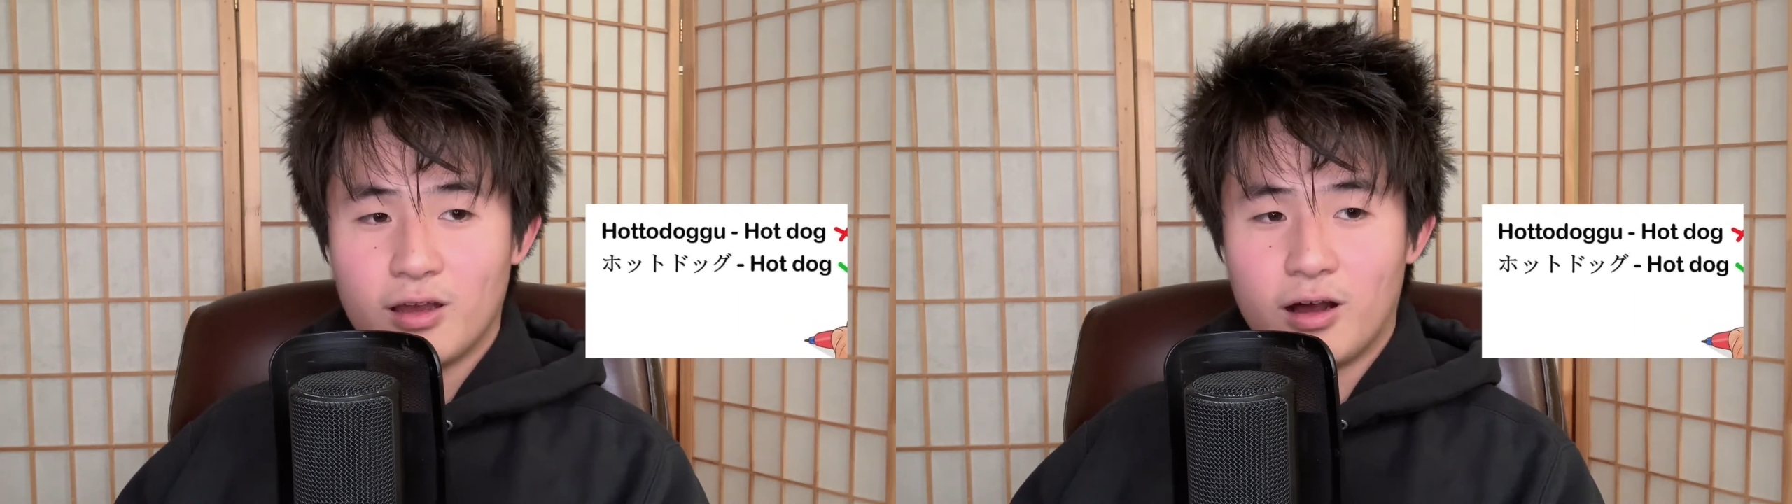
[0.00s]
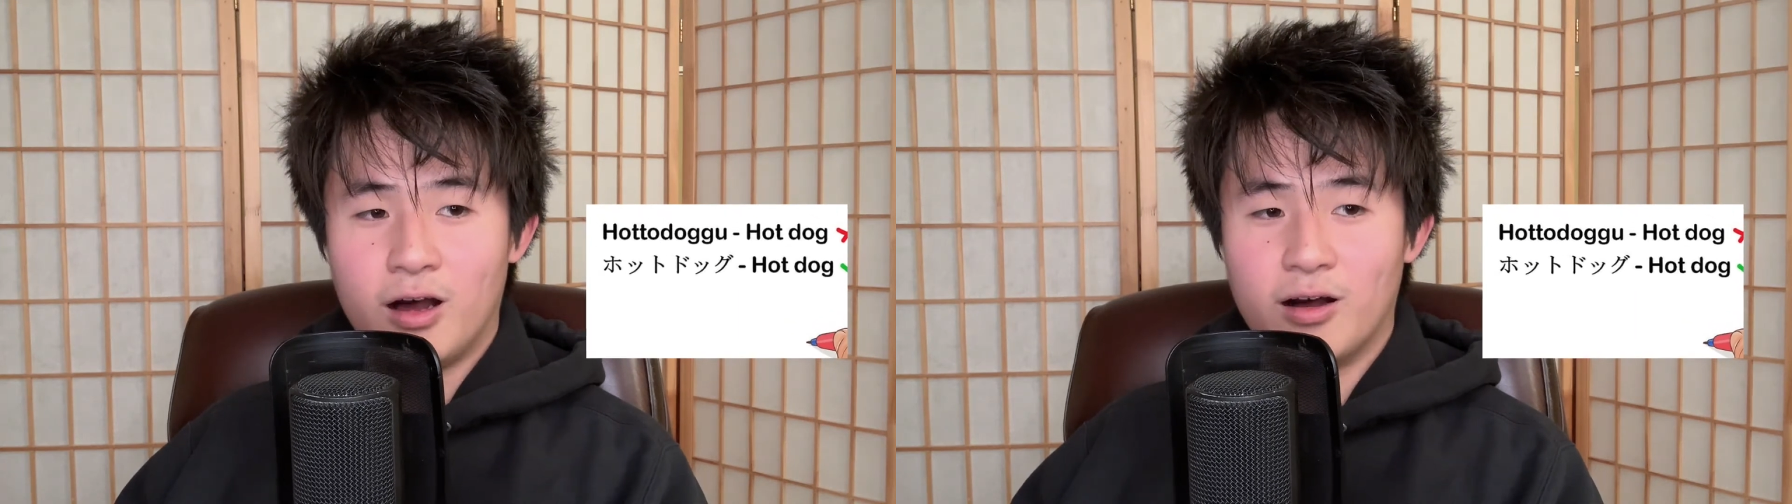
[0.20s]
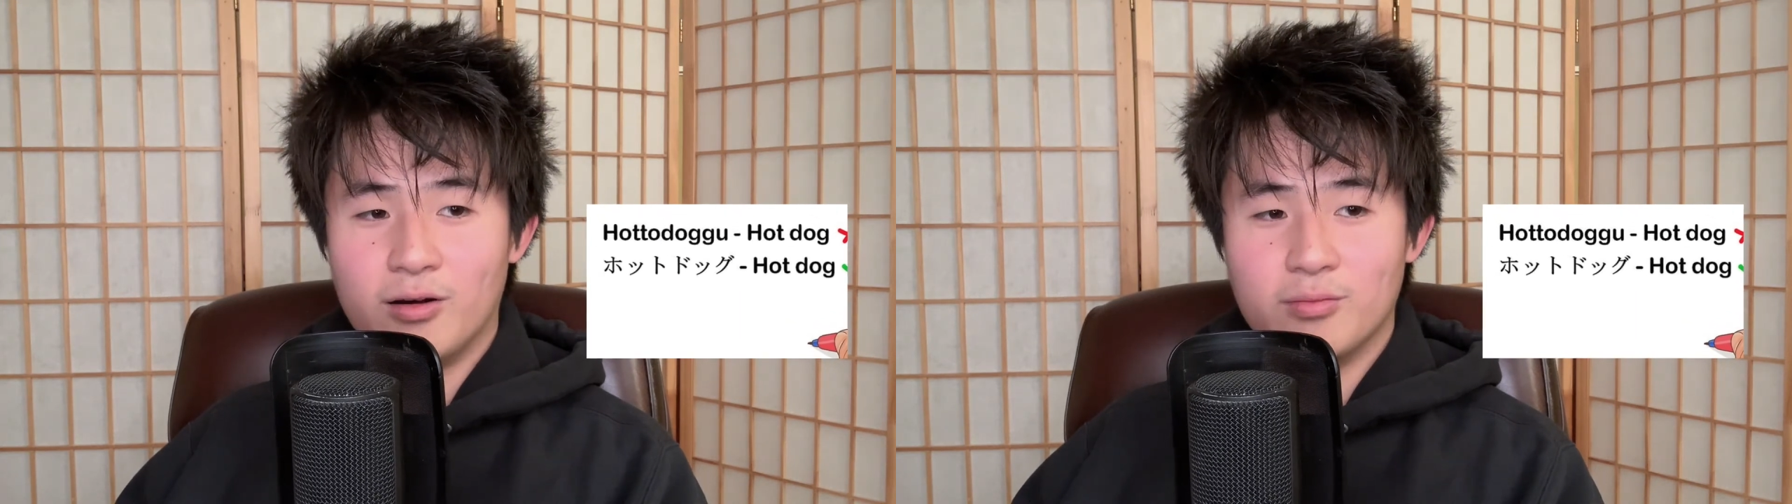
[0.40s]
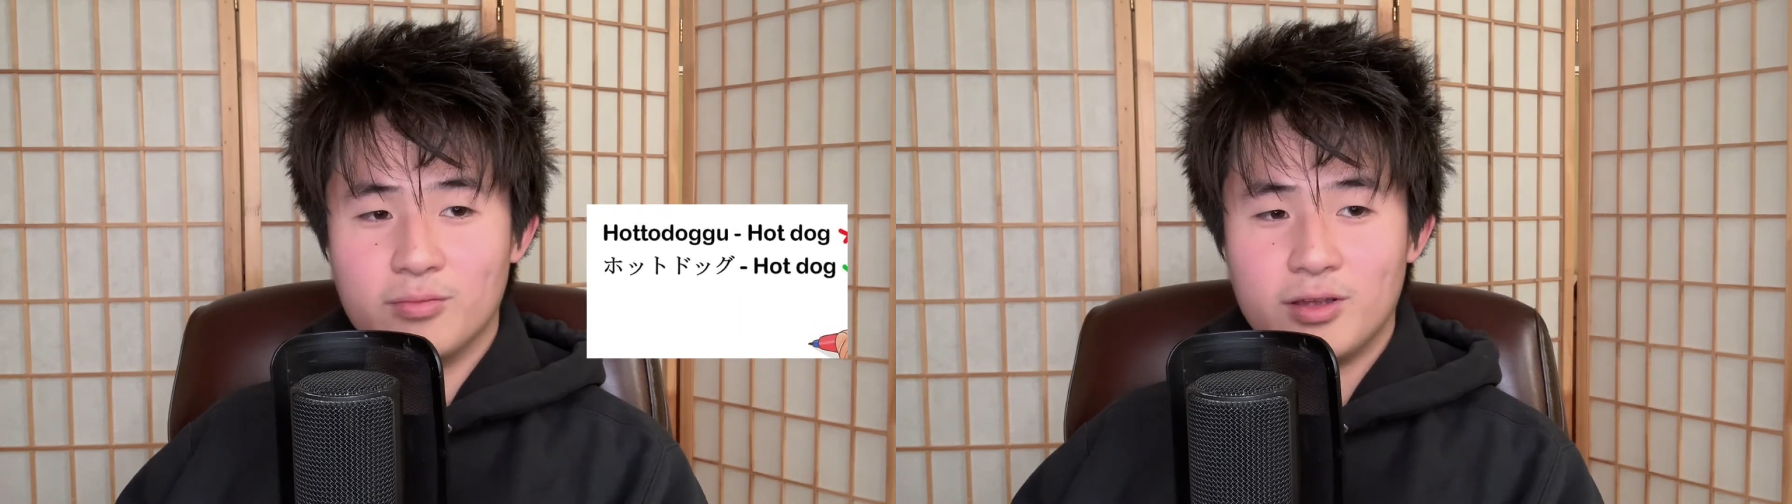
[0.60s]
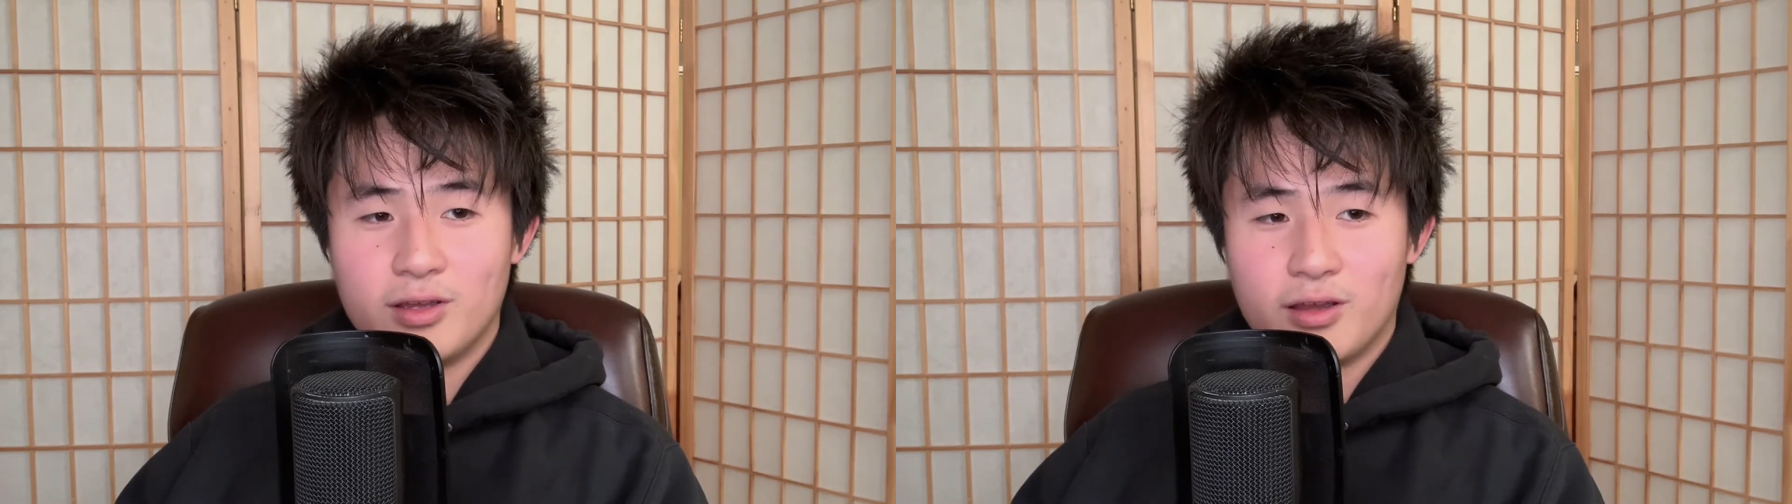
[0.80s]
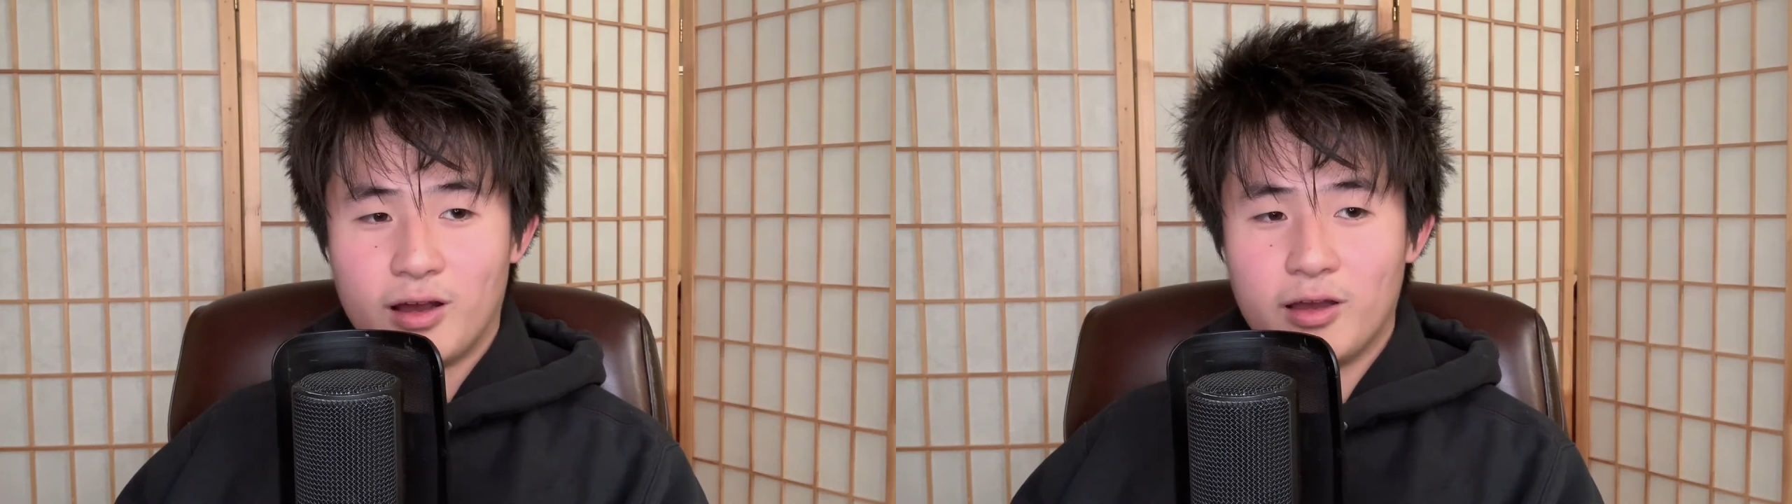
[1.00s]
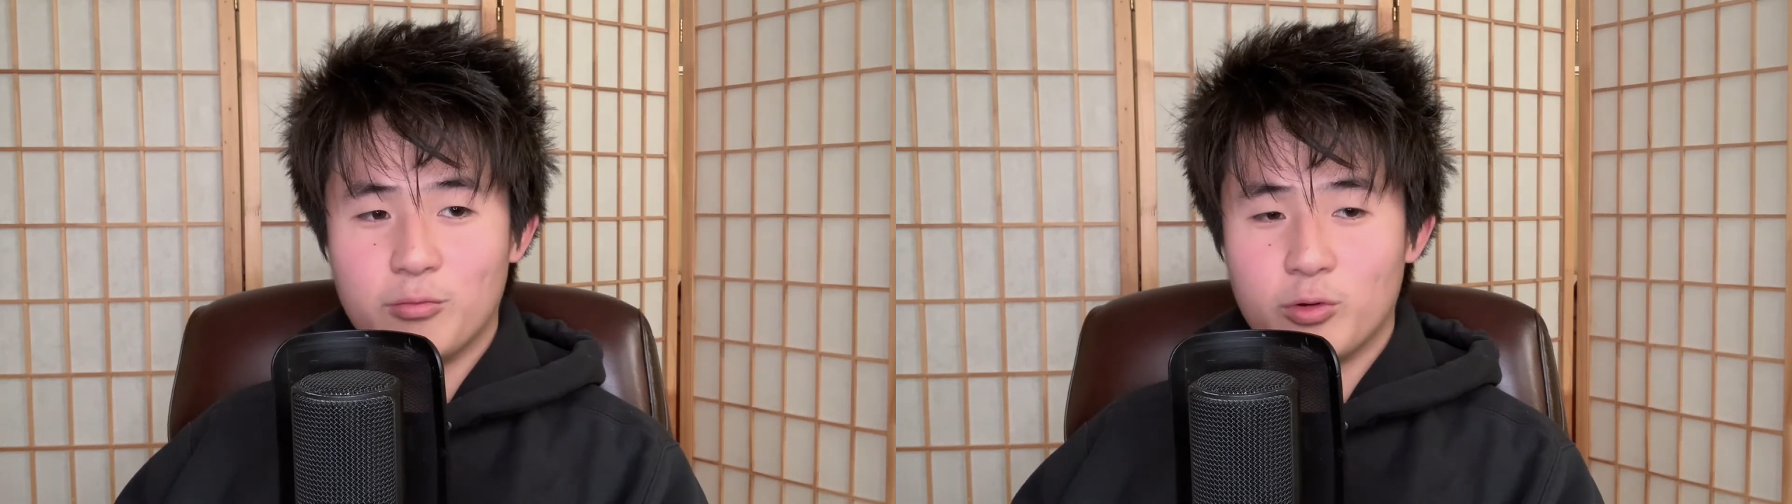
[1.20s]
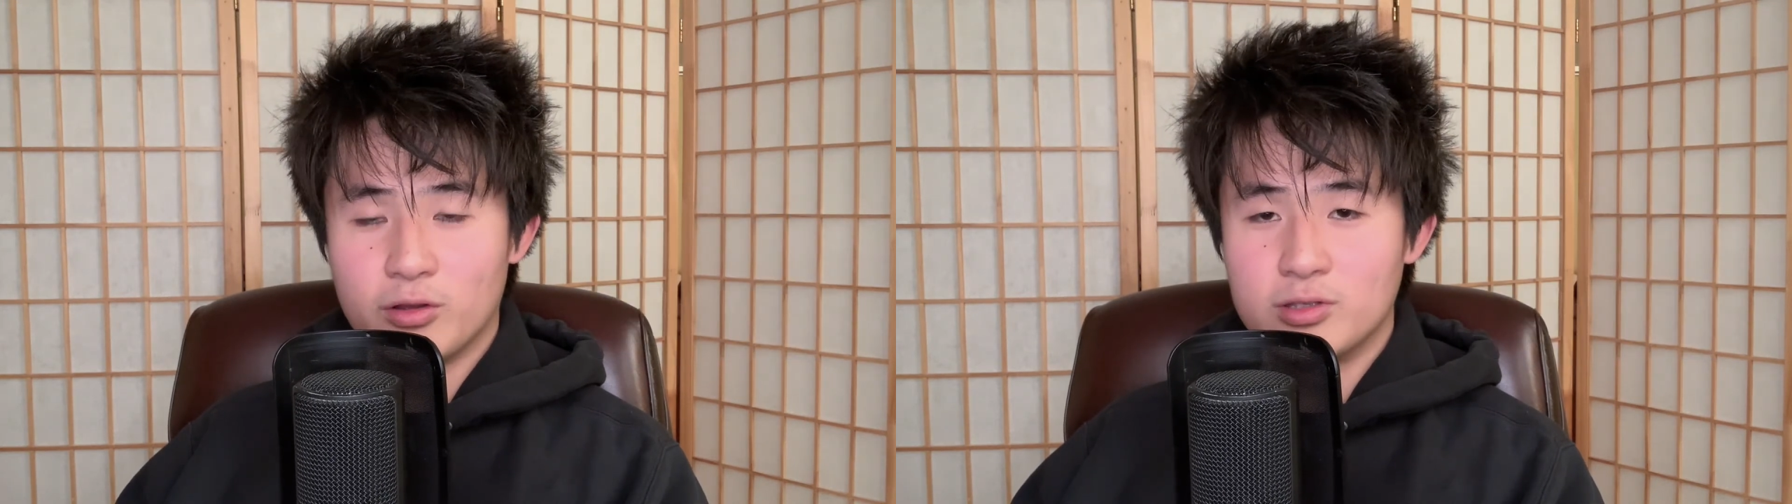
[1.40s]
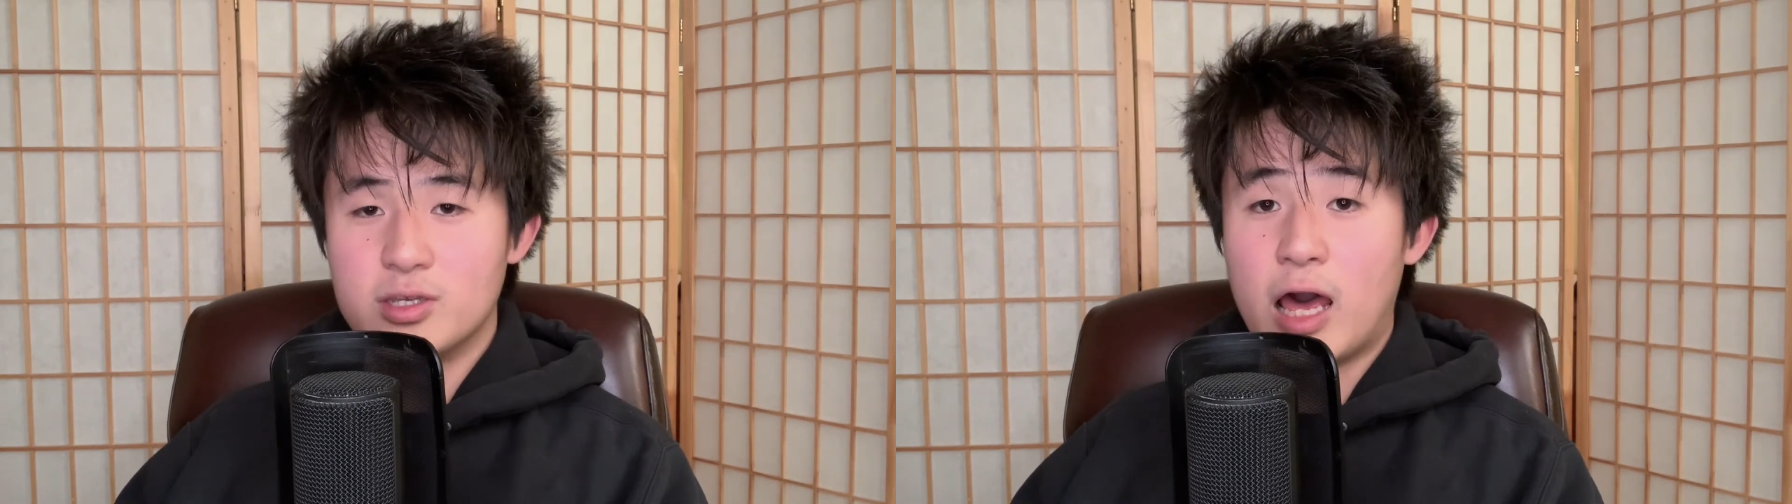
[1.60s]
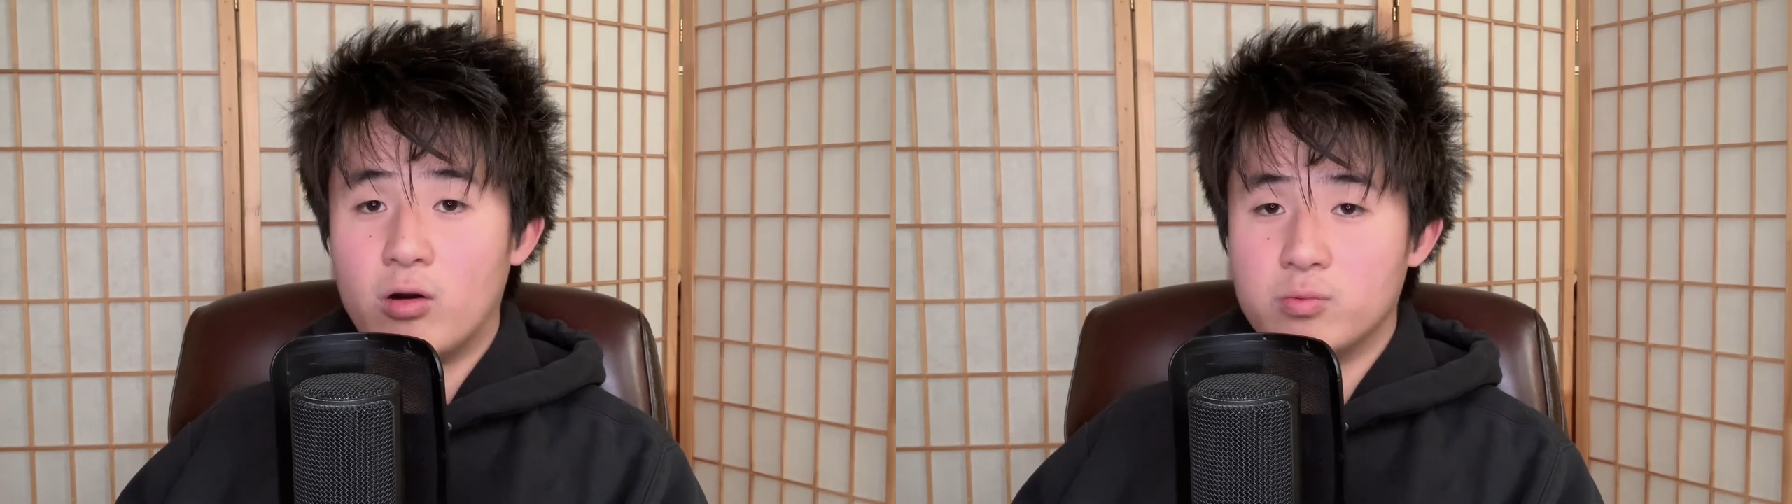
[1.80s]
I am willing to
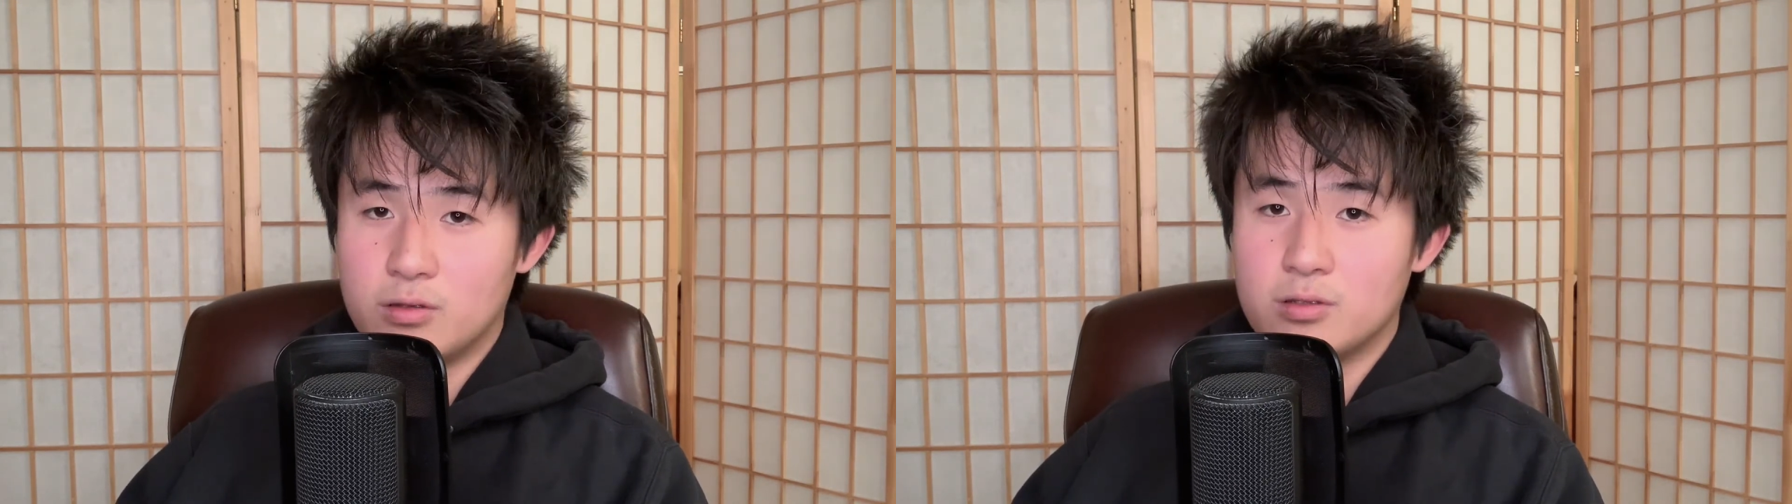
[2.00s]
help.